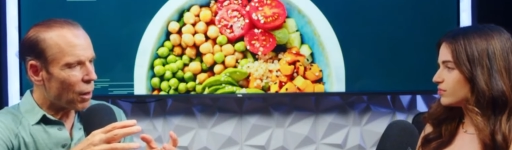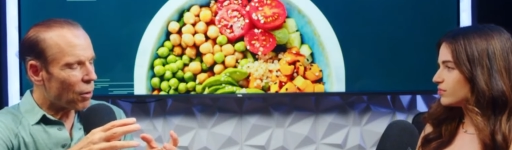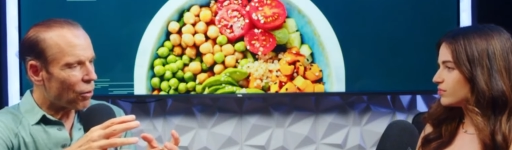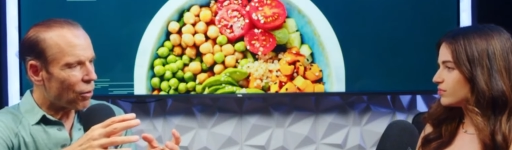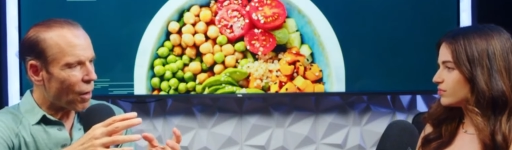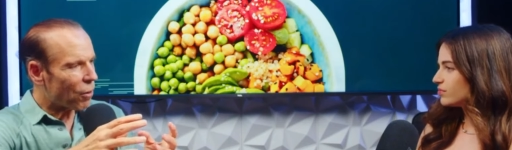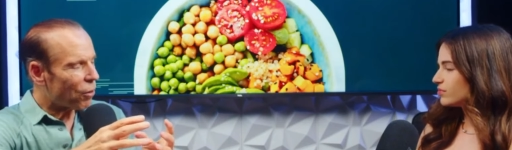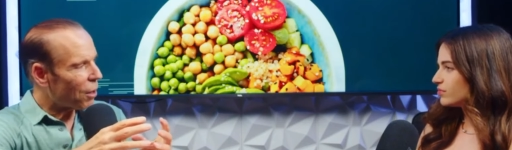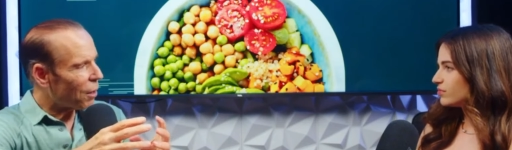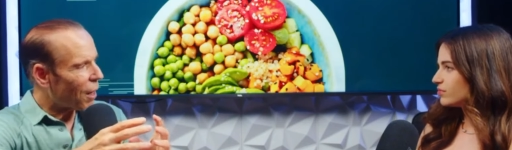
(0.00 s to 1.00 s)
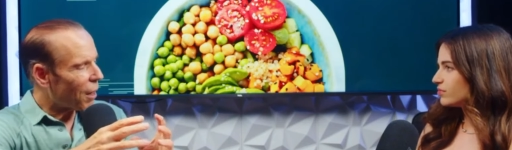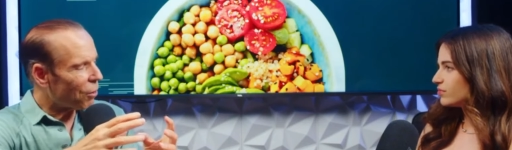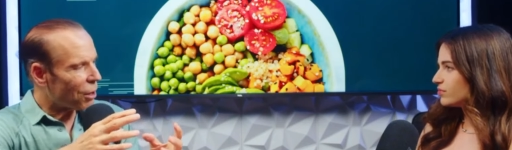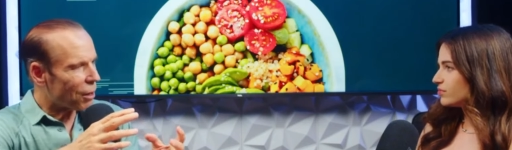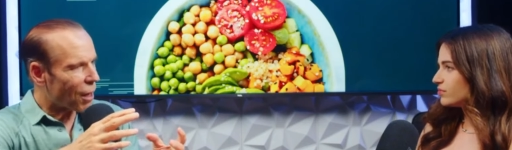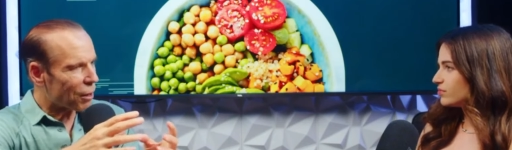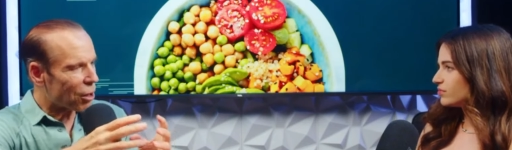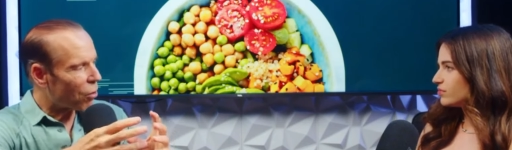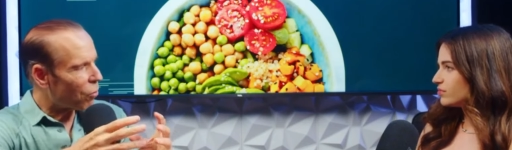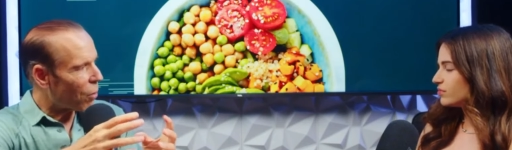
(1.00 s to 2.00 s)
Speaker 1: in the 17, 18,
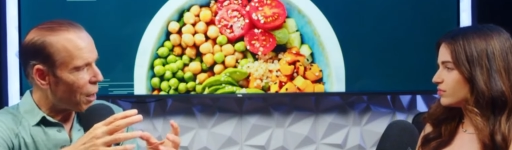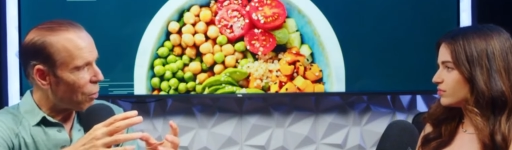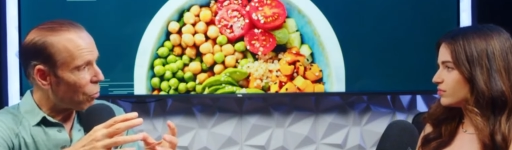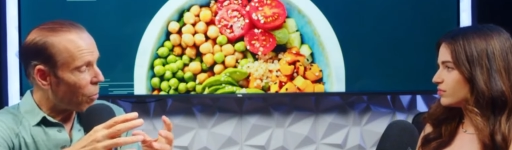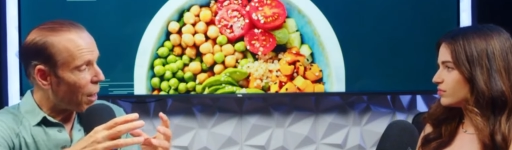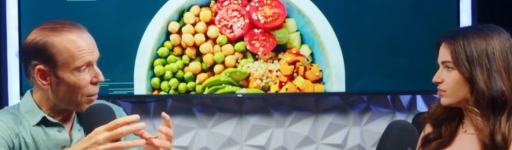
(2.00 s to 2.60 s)
1900 range with